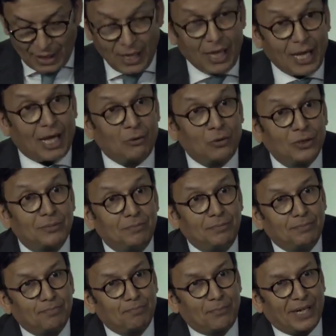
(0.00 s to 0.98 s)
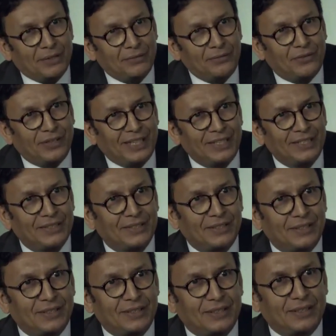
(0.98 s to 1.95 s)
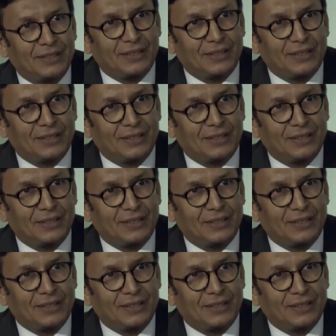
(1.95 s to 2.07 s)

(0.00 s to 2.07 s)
I would paraphrase